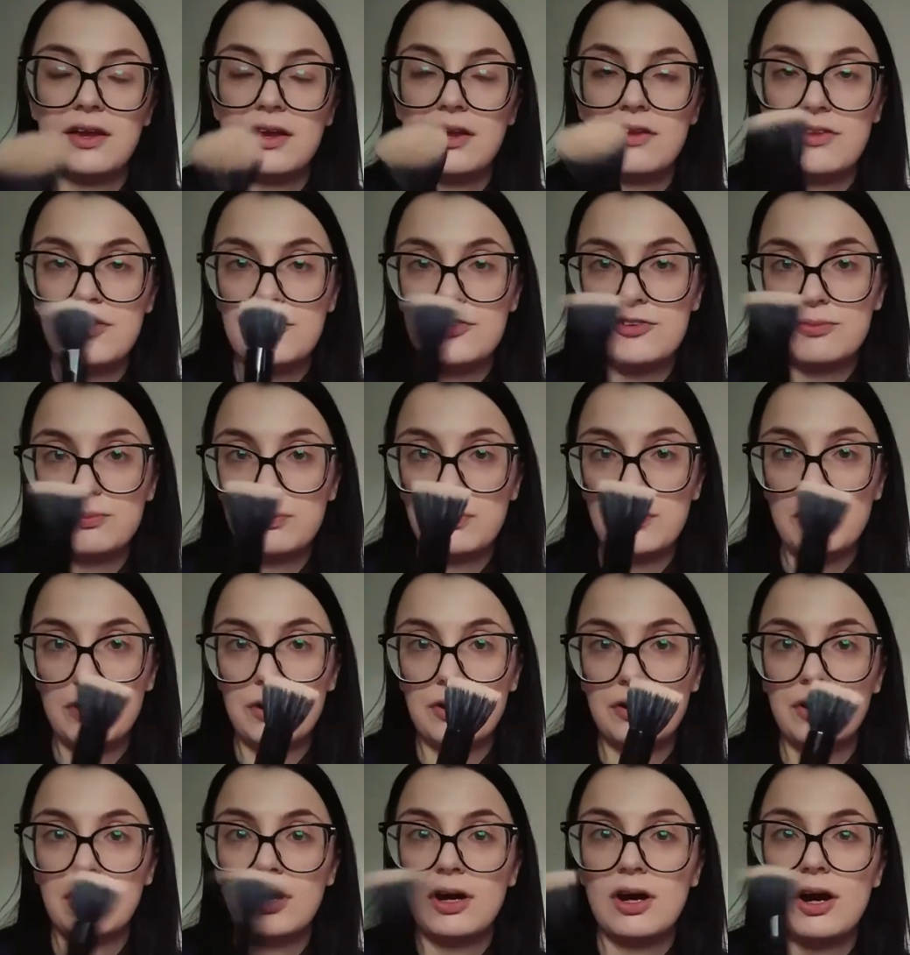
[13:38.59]
This
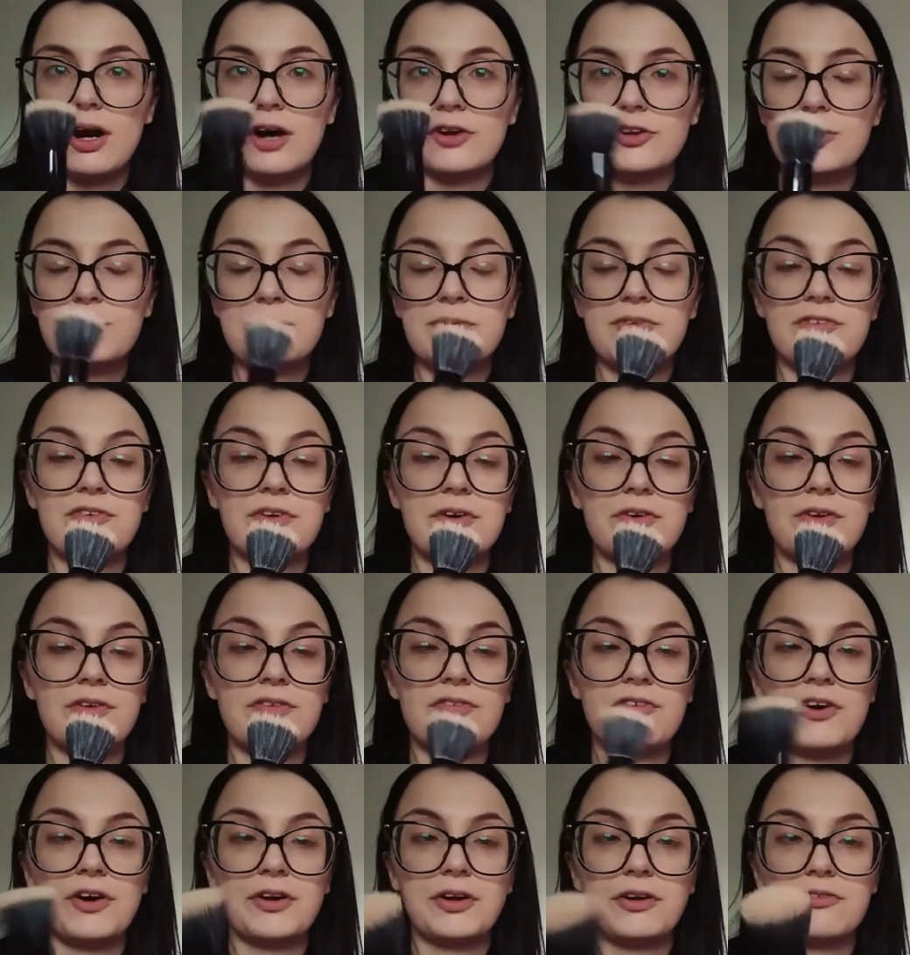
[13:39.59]
one, I do prefer the
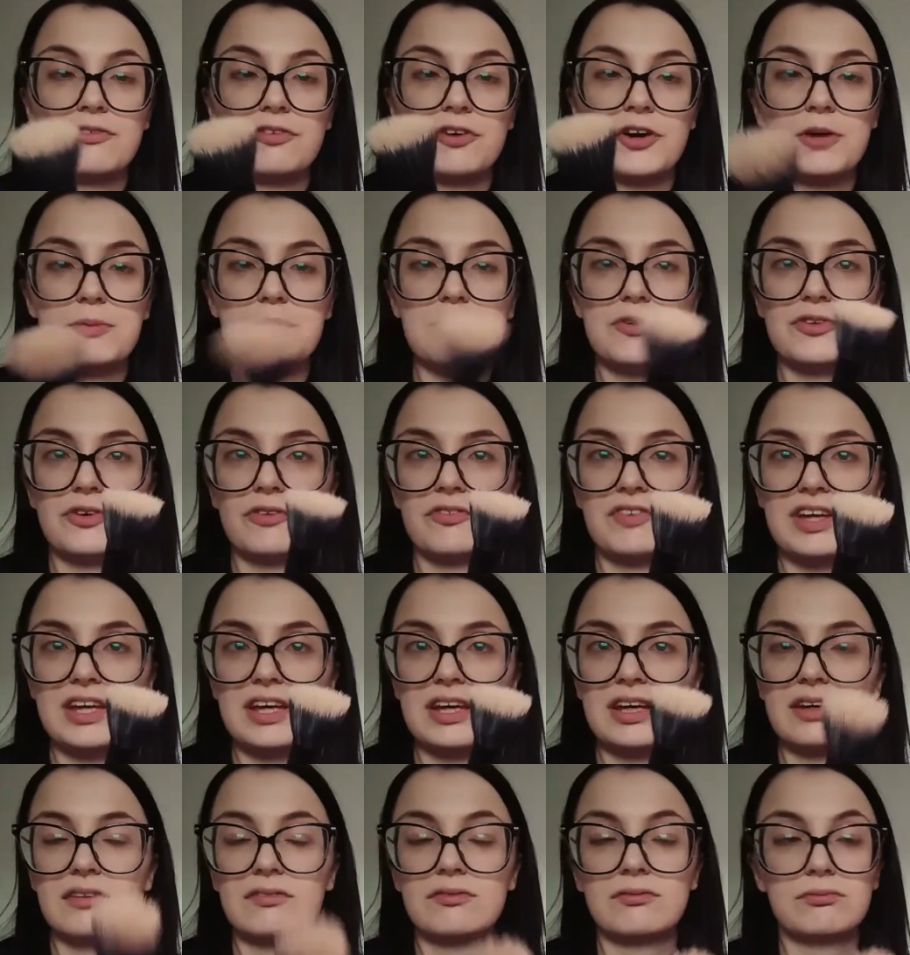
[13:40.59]
finer fibres of
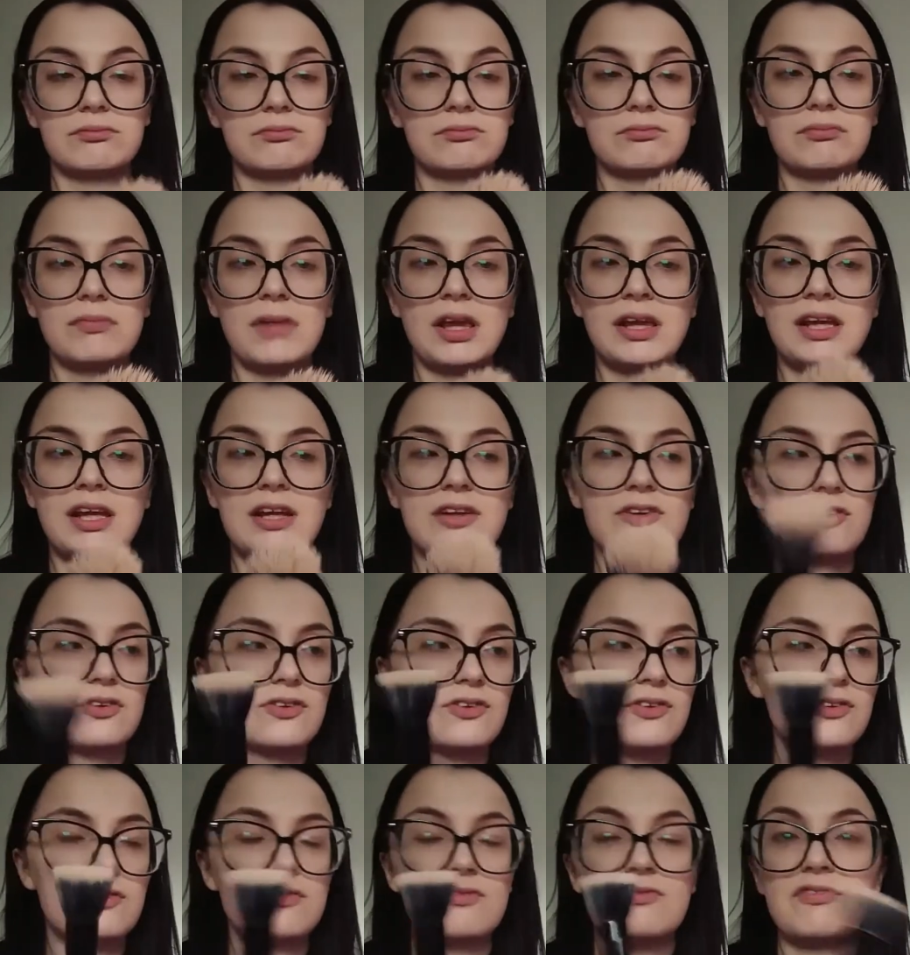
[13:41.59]
it, and it
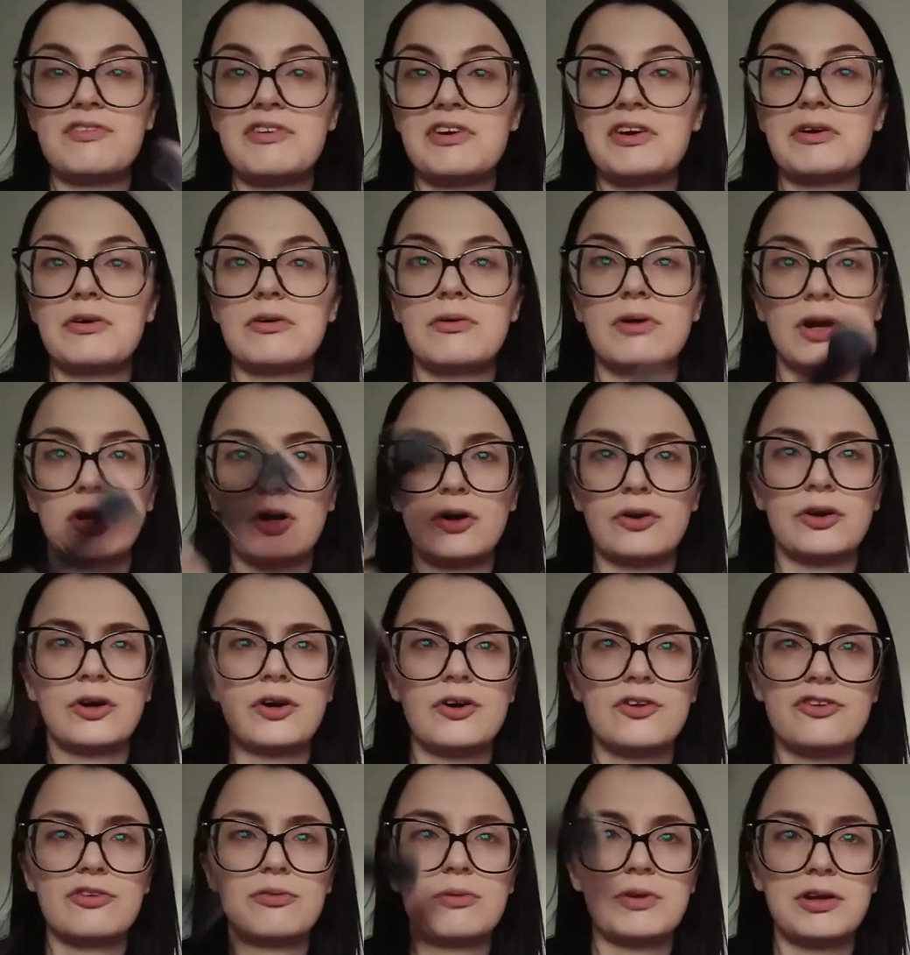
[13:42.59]
does feel a lot
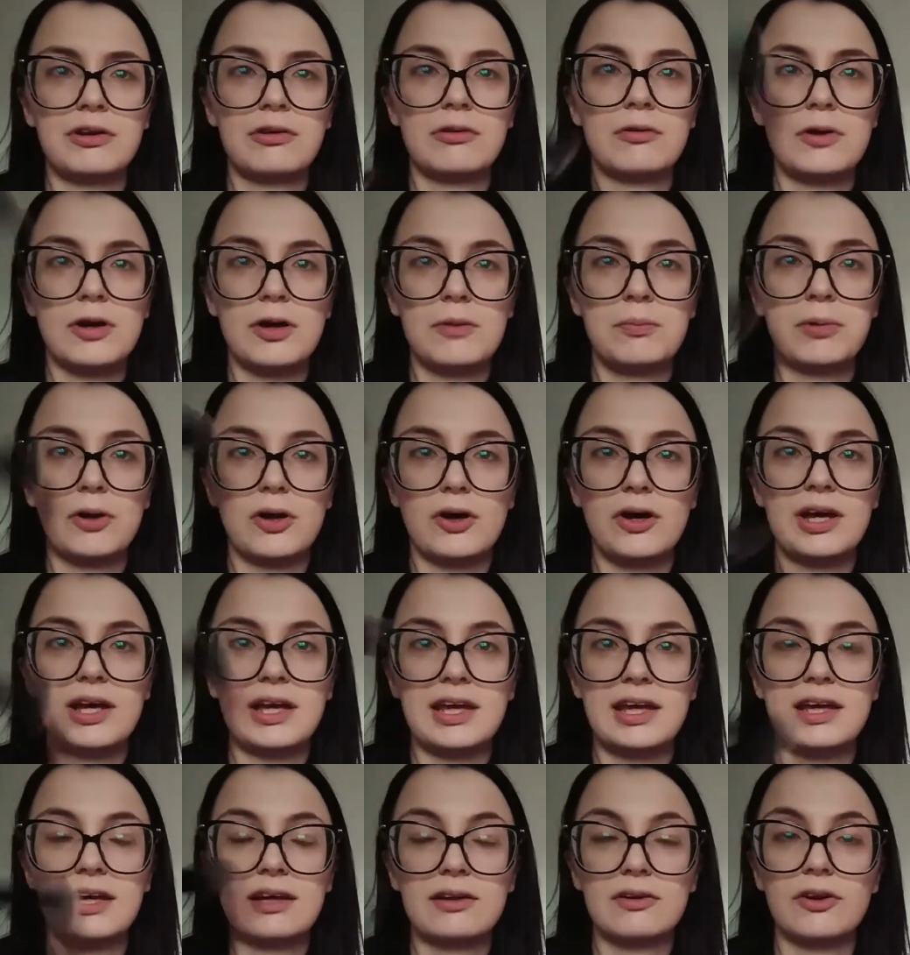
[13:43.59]
nicer when you're
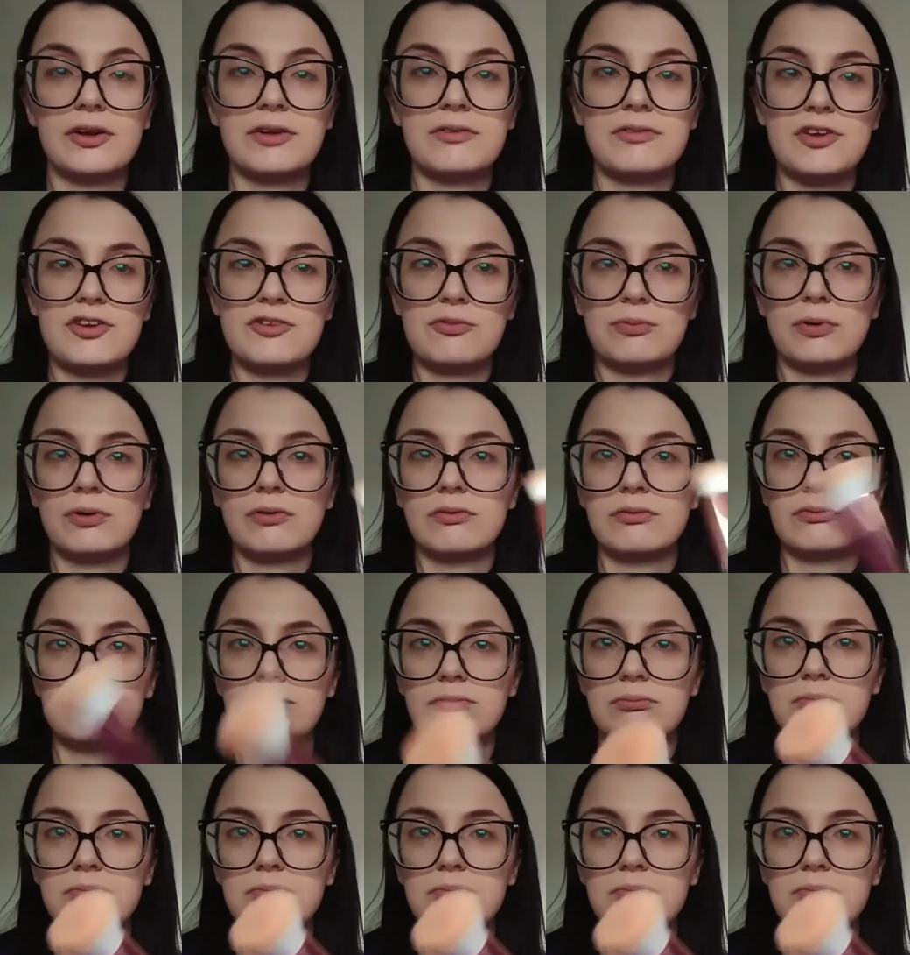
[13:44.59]
applying it. Like this one